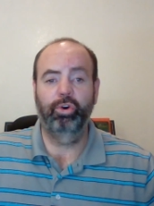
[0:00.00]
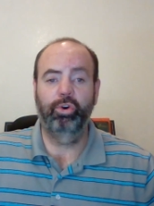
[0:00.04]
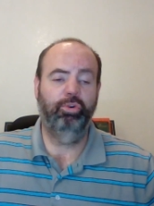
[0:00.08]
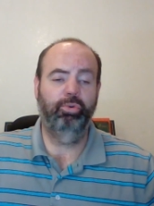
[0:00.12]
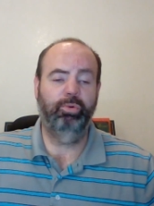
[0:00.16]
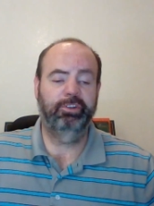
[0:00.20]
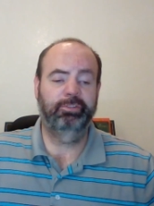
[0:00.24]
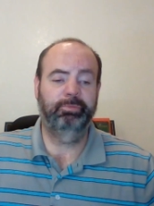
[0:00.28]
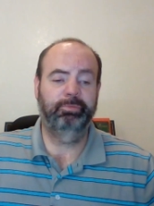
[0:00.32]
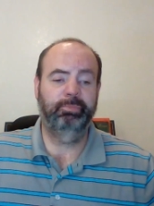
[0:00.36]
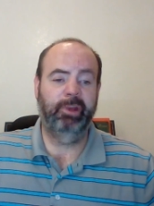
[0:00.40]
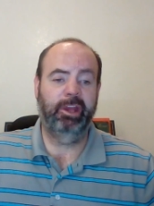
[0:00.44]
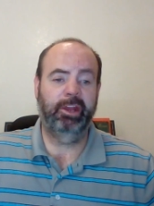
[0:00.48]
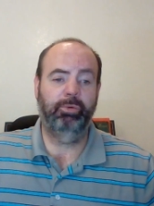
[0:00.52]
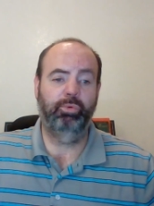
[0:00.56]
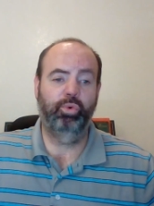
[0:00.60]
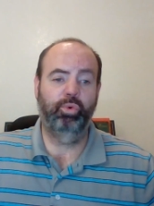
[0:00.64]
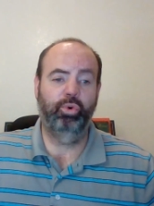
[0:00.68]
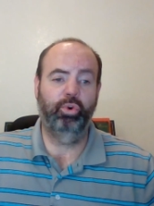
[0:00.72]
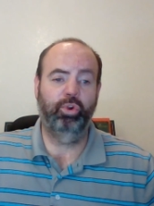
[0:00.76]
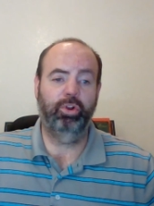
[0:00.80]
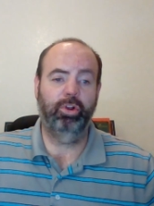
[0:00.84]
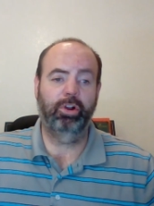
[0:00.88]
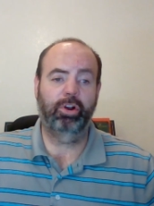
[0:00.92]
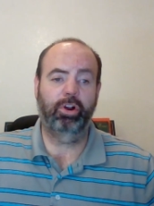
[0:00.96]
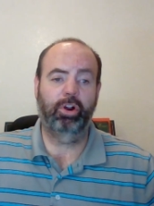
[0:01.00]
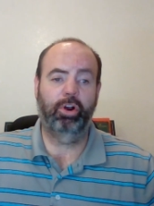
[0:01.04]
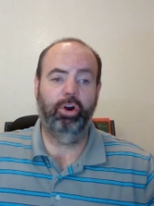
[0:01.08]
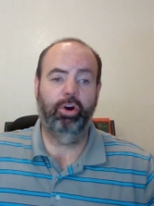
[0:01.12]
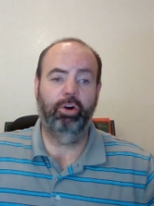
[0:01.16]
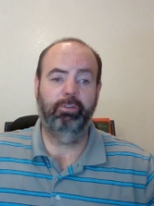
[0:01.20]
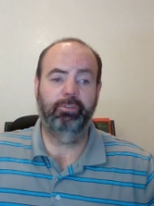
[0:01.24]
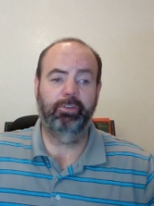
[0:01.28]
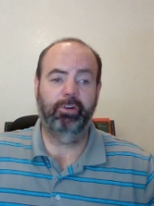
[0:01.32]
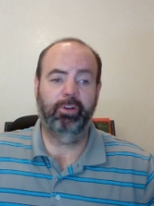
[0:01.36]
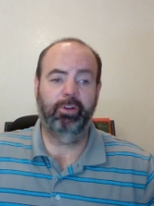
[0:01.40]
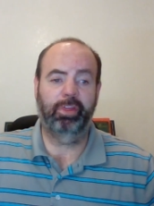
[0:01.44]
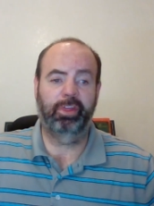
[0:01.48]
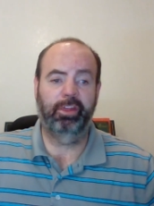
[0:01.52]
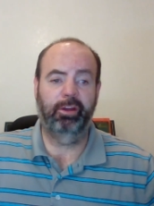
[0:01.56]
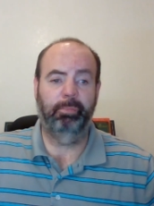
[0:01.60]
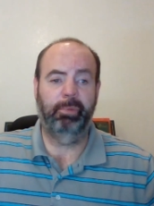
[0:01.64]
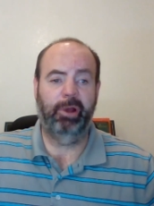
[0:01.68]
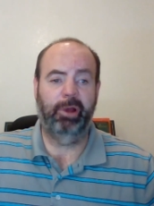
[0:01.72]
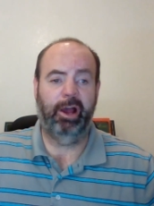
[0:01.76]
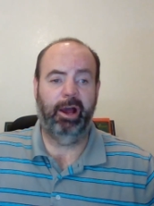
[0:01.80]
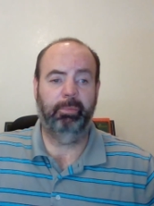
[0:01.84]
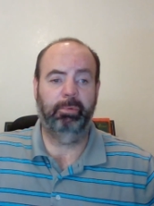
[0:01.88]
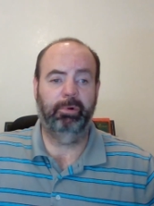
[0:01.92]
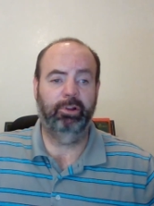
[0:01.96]
who was made ruler over the
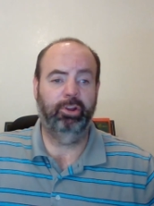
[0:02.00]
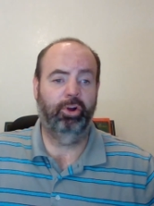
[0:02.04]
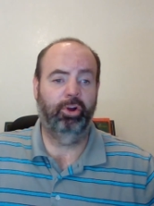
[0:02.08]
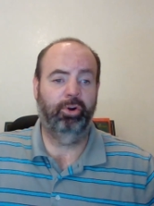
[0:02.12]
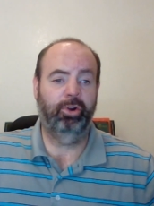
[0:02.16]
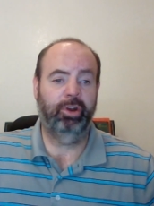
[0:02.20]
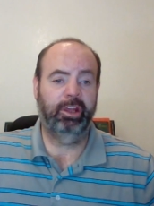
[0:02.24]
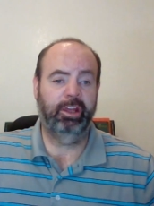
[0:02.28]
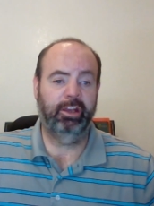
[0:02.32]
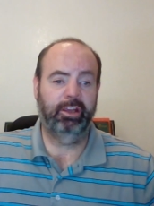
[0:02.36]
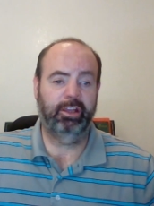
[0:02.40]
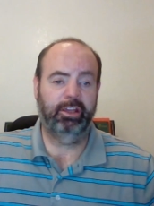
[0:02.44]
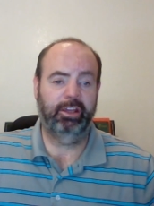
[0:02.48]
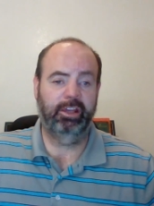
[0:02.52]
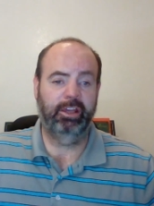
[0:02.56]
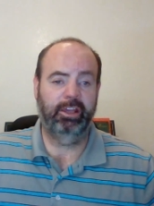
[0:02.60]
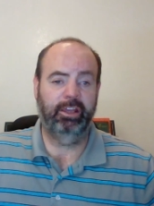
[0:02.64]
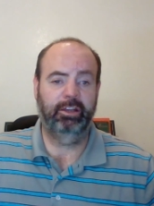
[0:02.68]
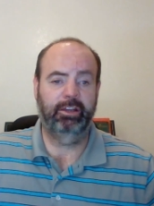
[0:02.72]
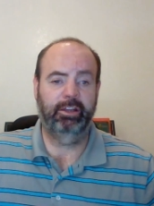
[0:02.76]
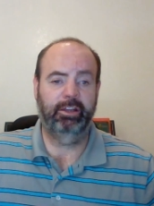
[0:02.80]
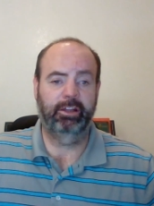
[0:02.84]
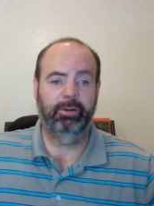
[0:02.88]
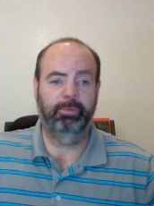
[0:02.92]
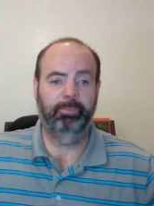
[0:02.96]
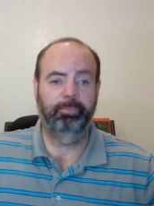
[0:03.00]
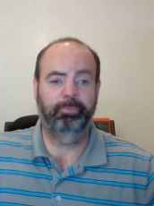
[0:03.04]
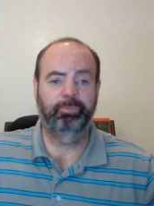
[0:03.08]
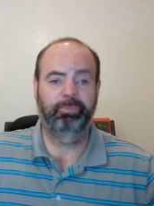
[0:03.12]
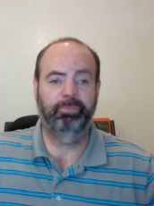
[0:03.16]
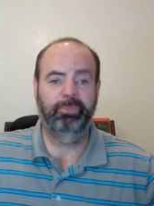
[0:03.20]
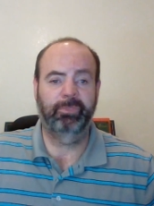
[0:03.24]
Babylonian kingdom,